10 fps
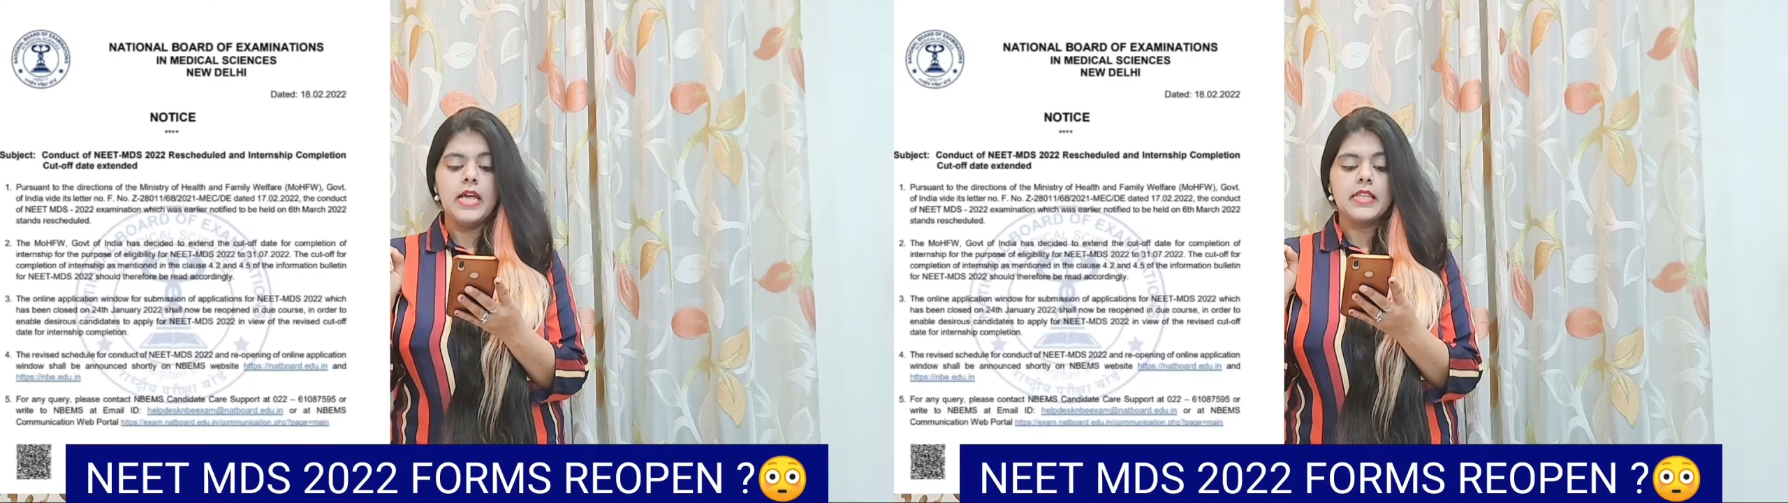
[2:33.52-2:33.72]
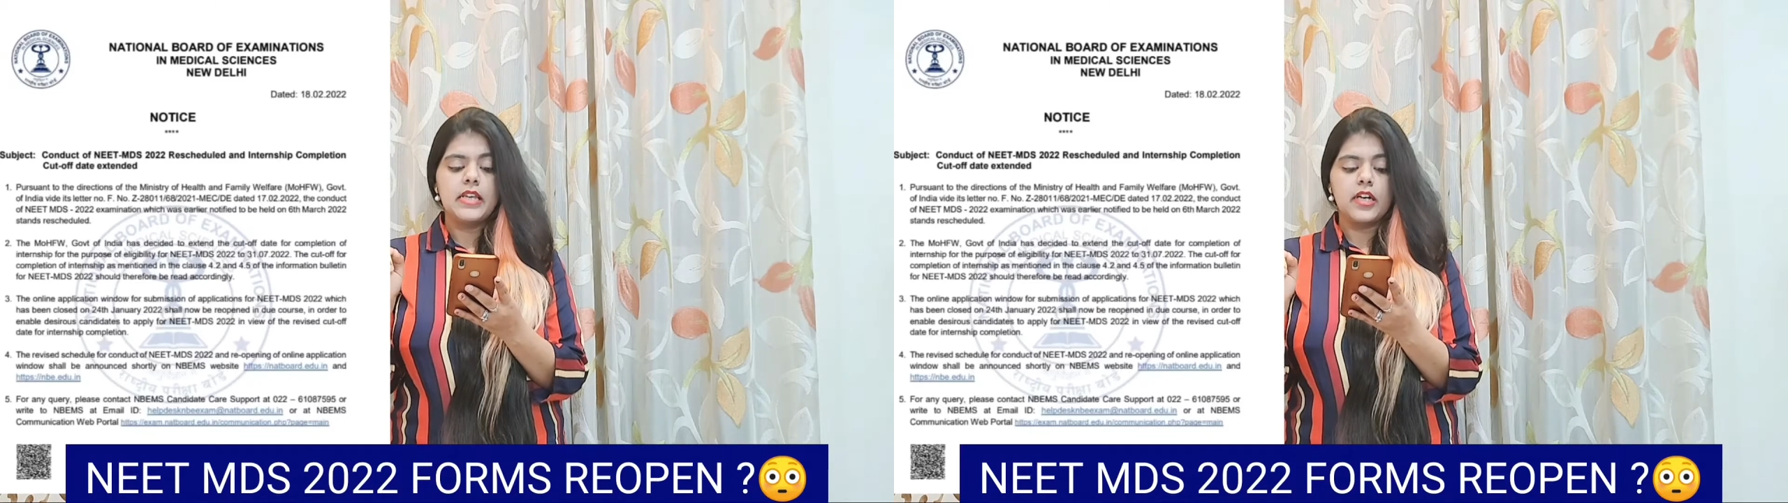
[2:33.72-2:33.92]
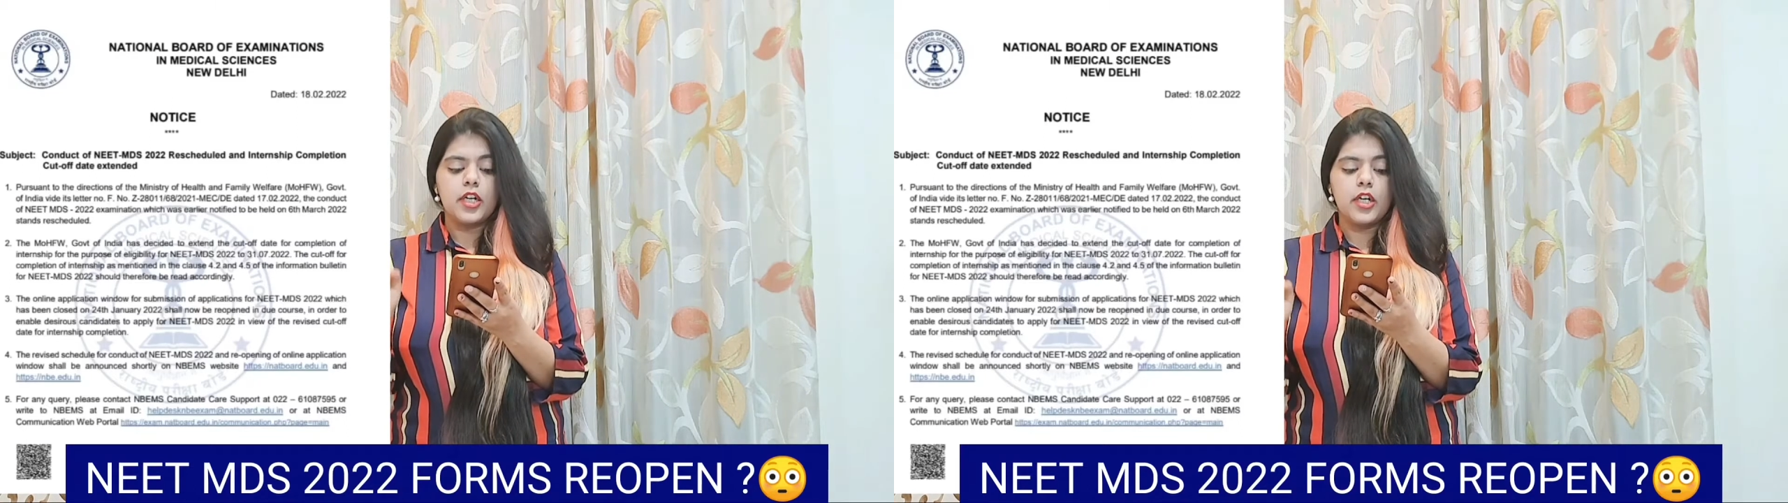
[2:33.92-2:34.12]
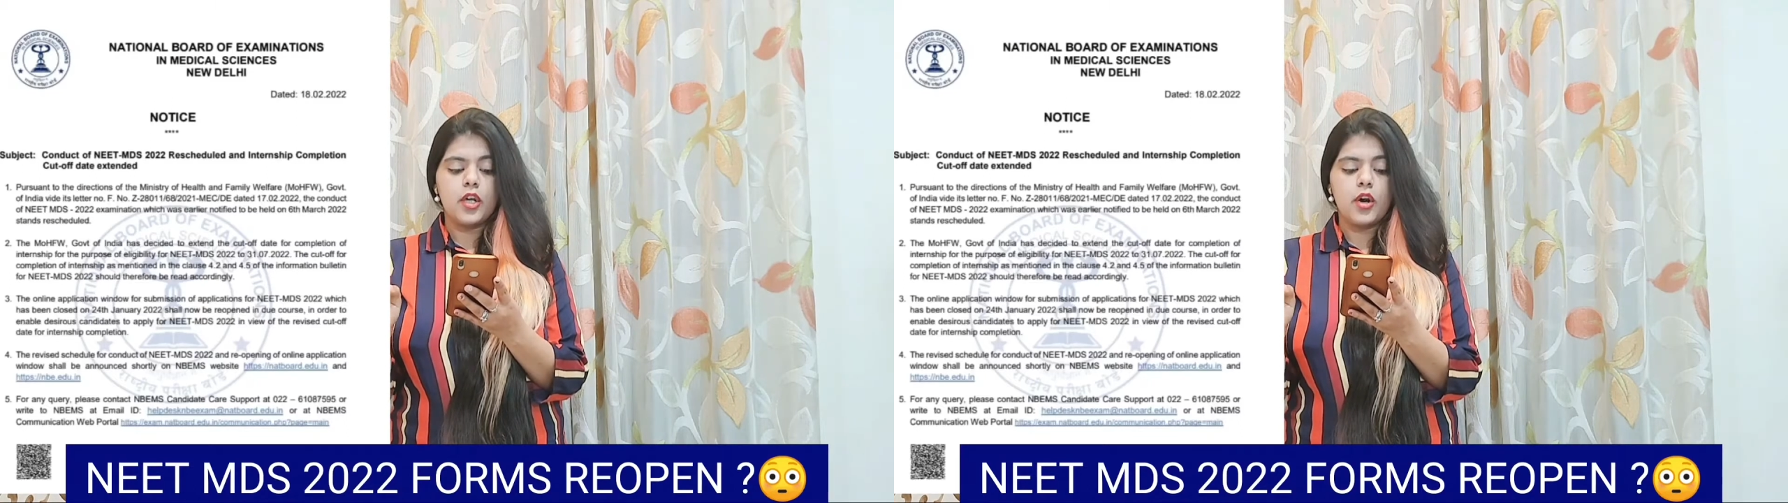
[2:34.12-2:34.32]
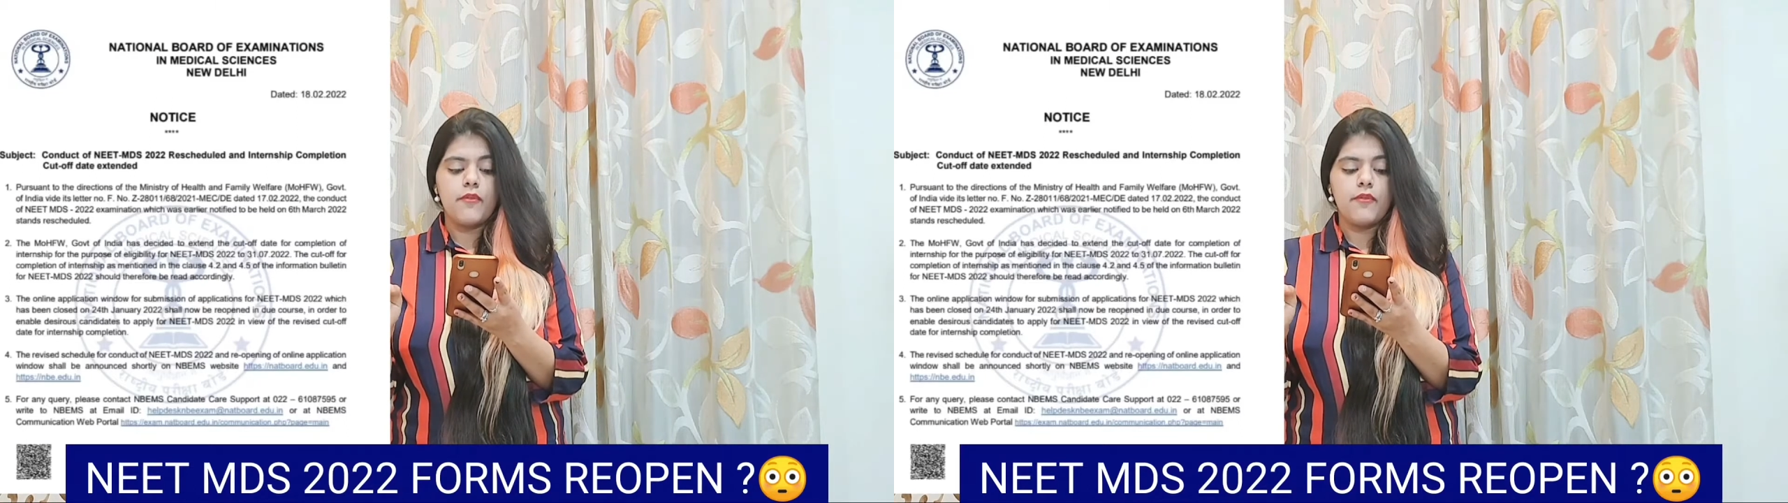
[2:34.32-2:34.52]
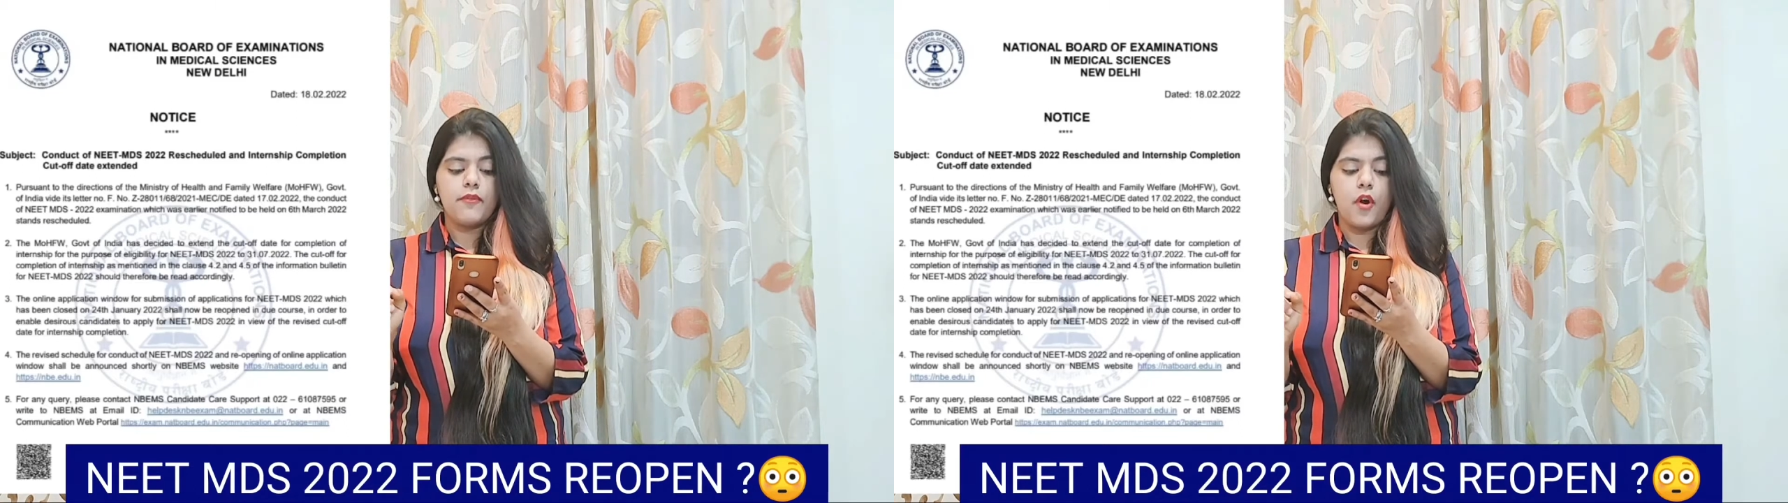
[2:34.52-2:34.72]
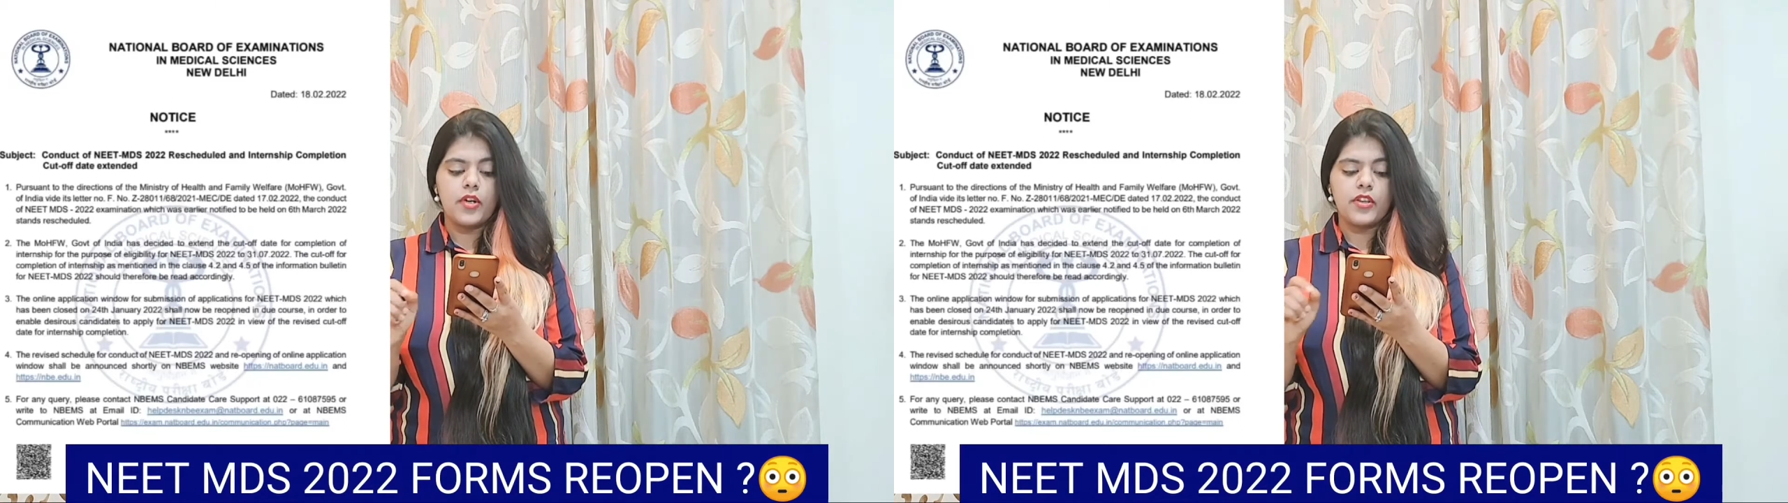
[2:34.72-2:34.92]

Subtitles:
The cutoff for